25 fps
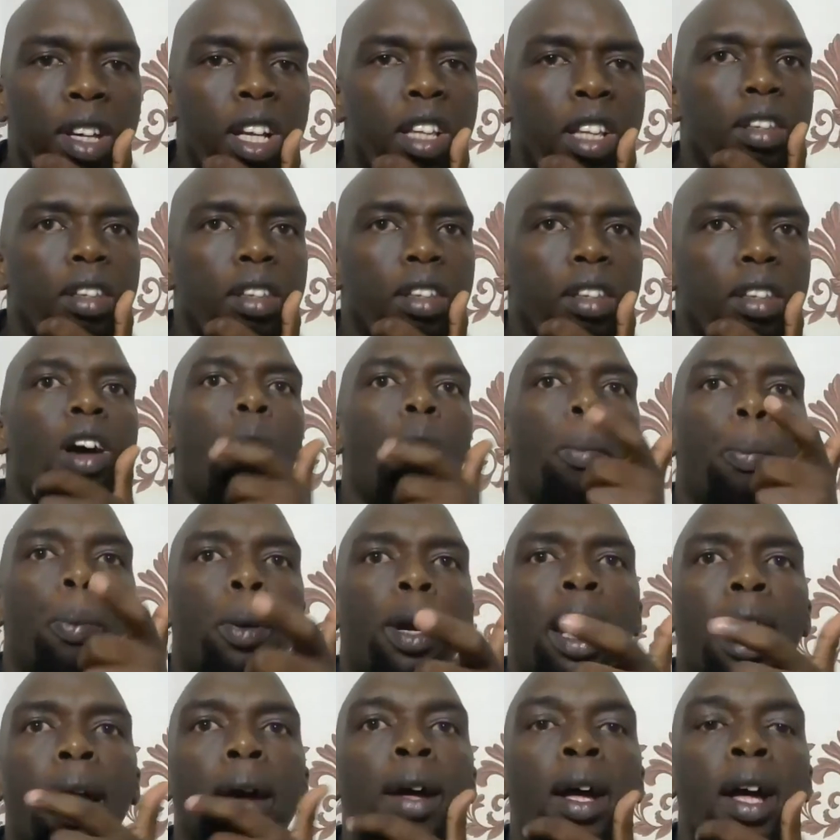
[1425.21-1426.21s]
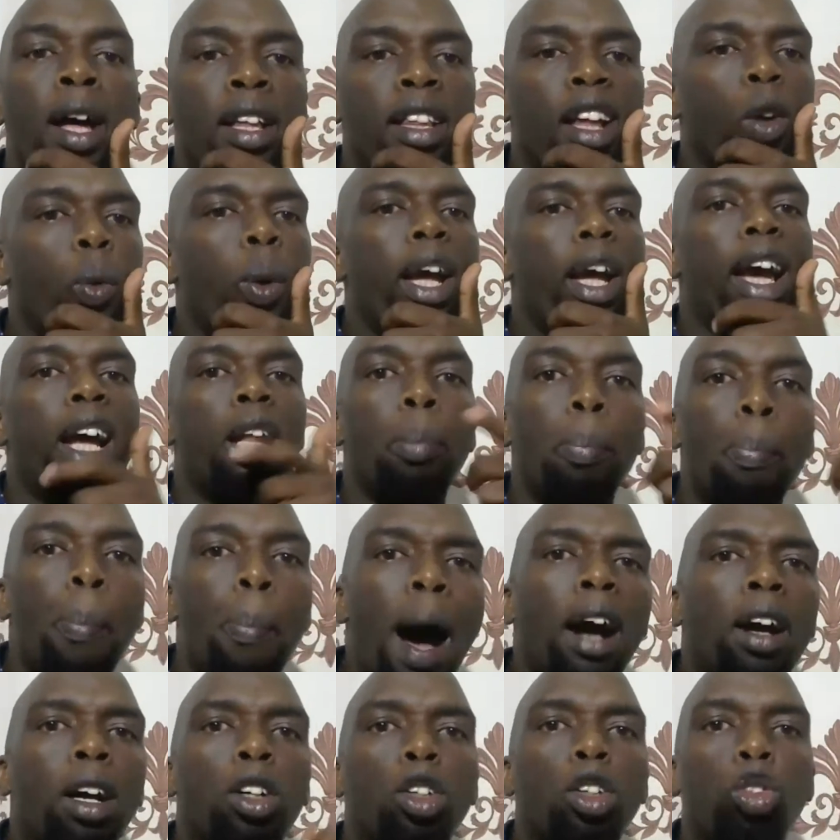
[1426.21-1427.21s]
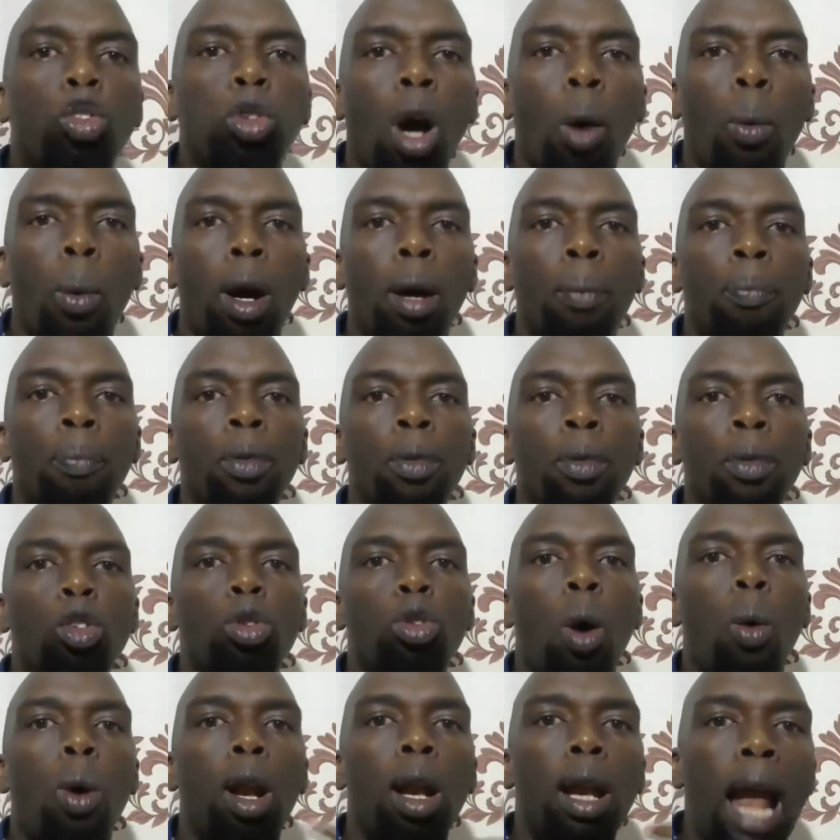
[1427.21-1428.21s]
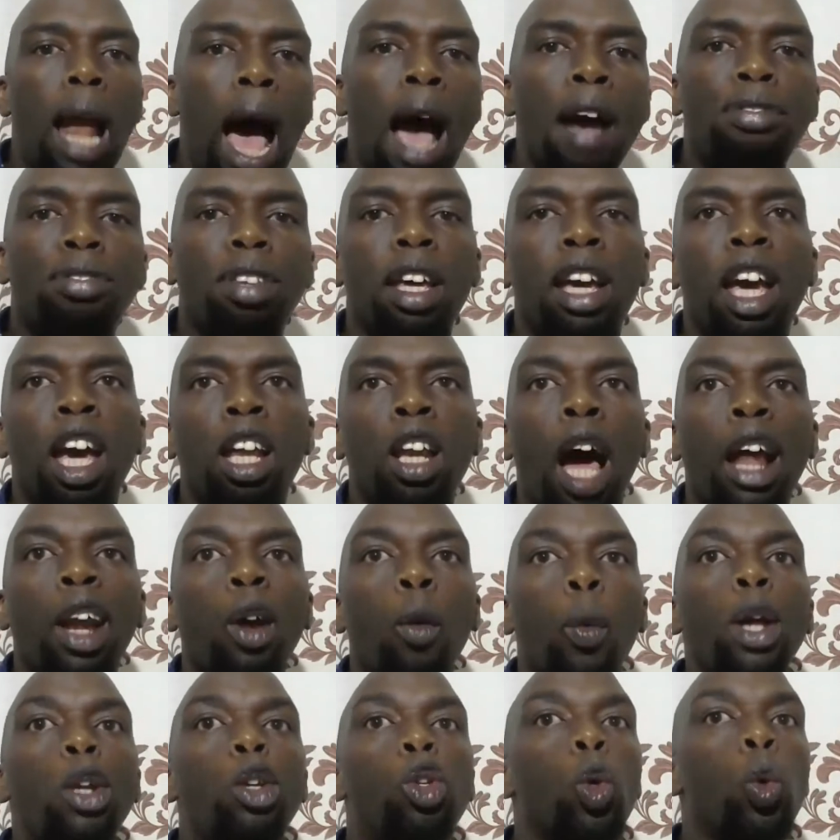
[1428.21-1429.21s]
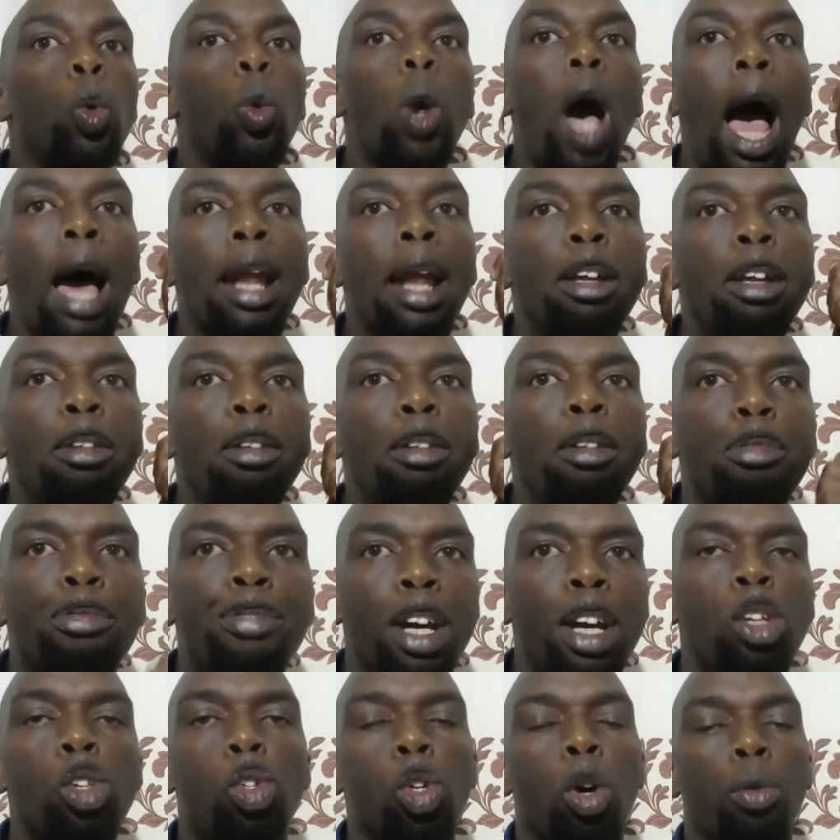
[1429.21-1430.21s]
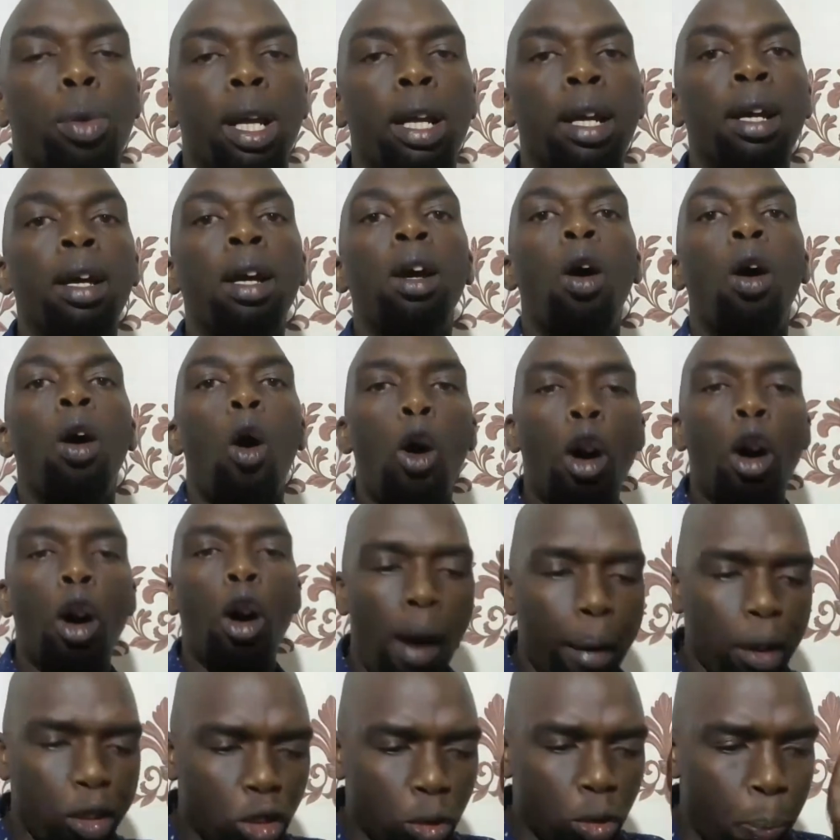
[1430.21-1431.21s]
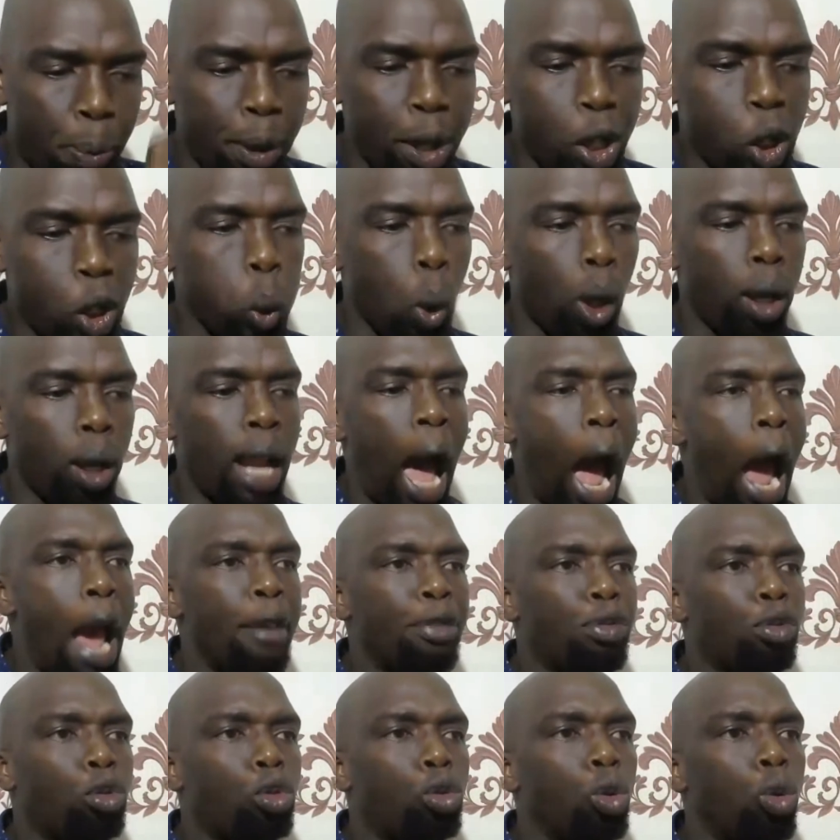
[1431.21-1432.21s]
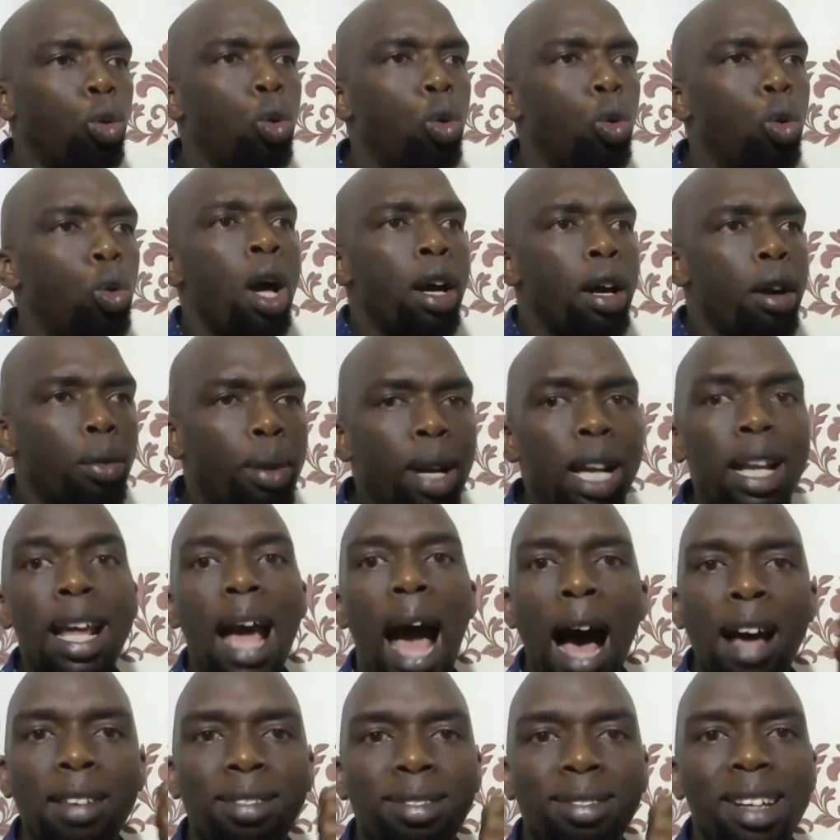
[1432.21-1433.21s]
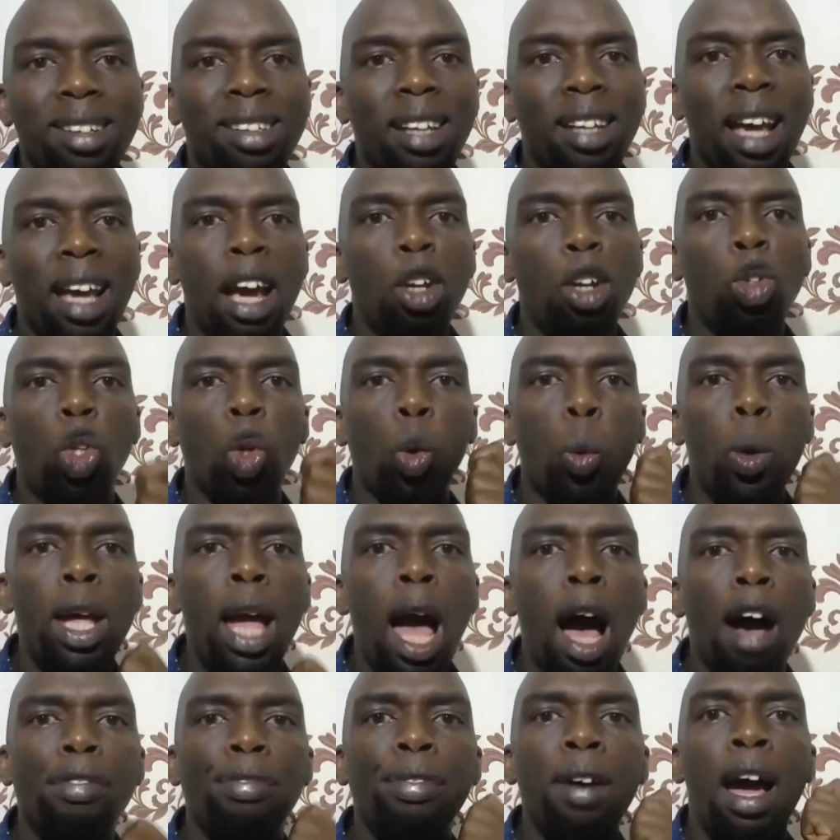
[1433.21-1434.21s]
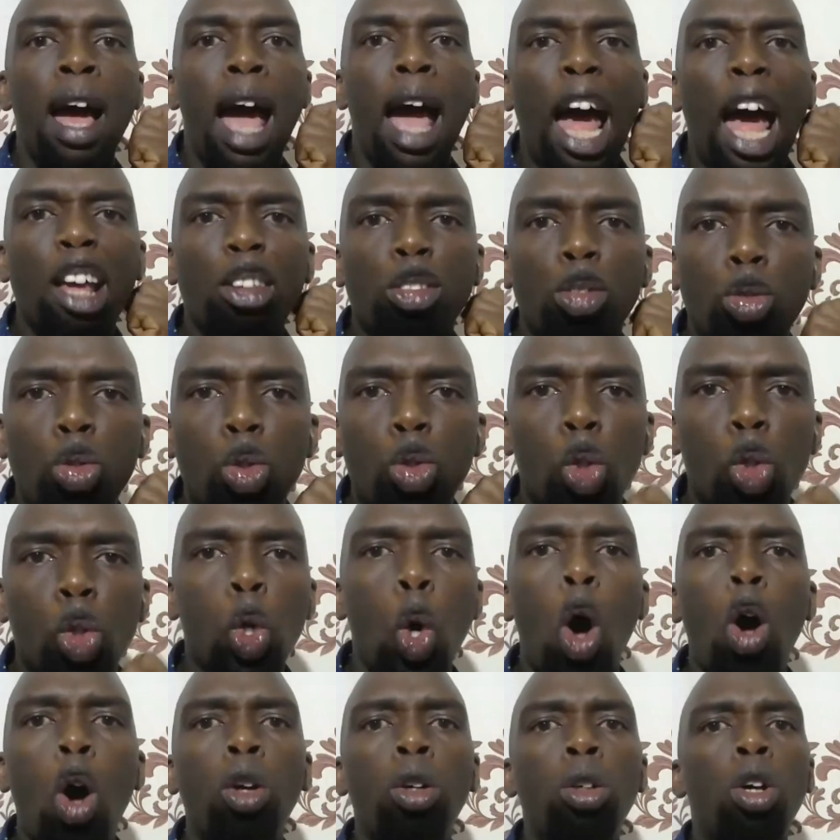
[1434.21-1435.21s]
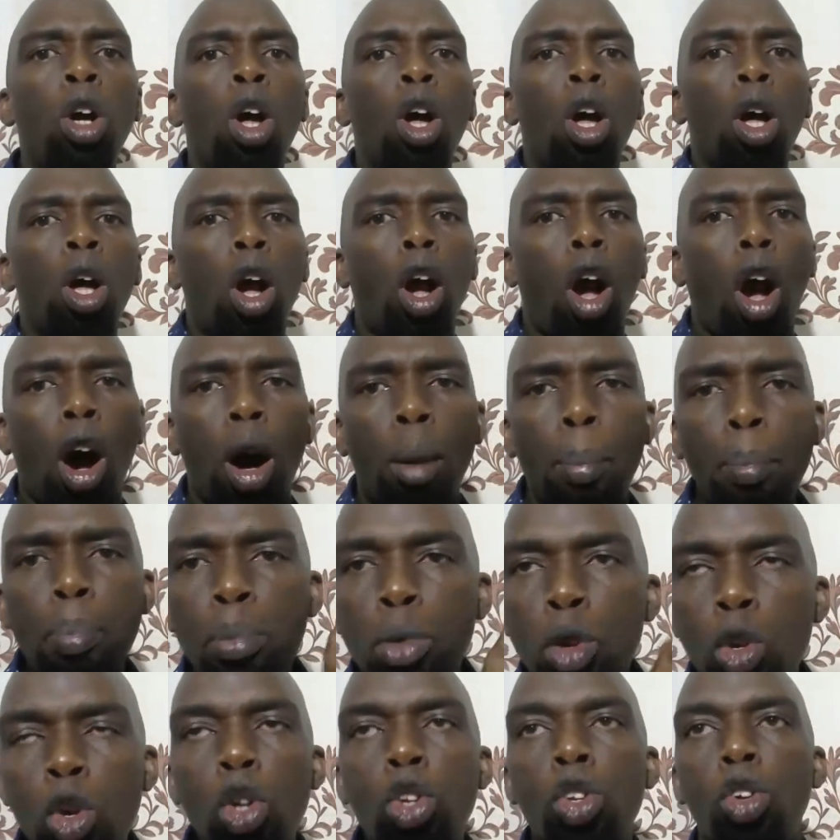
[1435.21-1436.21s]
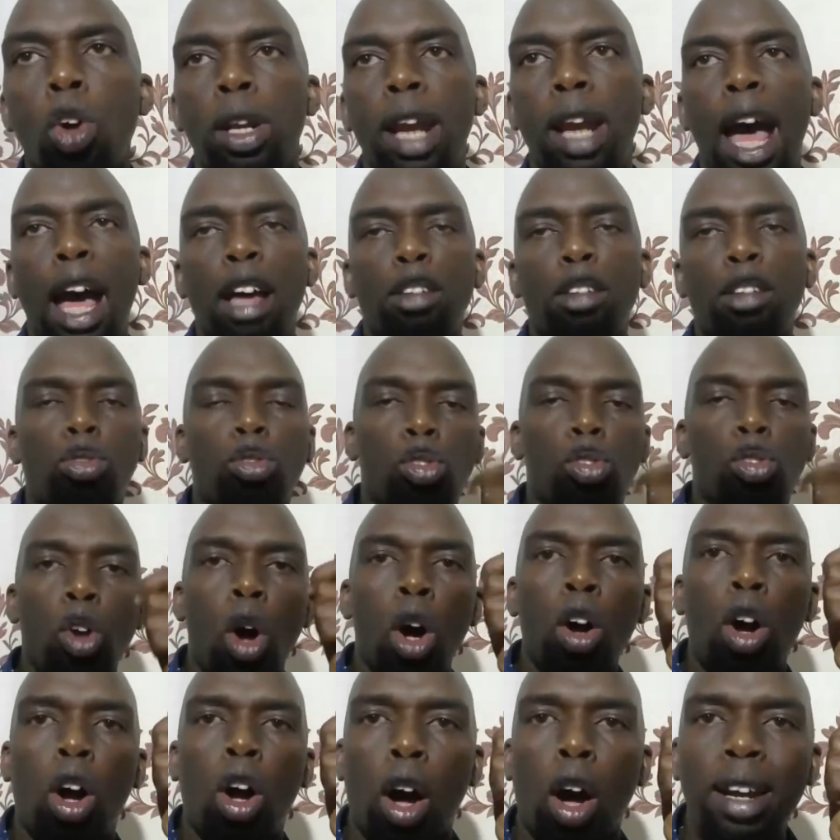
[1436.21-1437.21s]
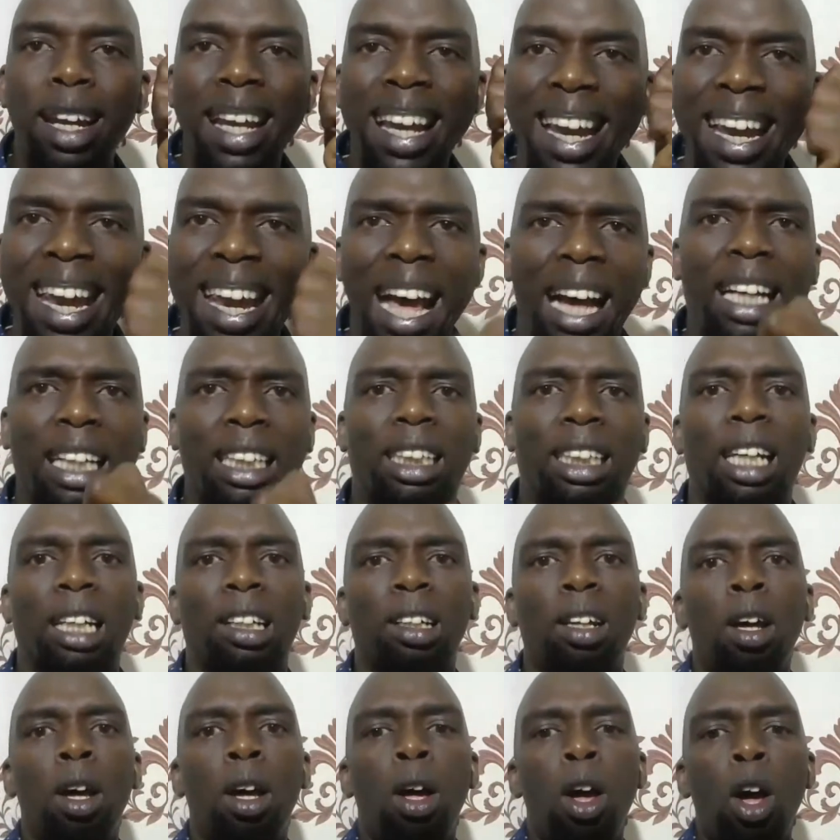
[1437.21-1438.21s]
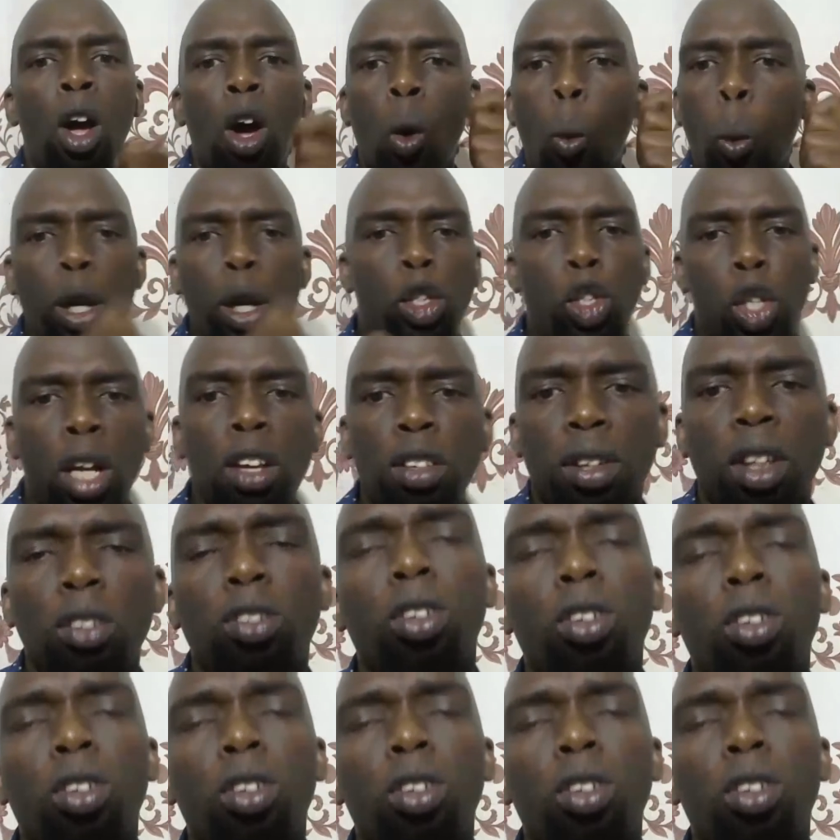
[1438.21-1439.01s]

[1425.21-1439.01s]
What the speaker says: It's our prayer that we get back to our lives again, and we do an inventory of our spiritual lives to really ascertain, do we have a strong communion, a strong connection with Jesus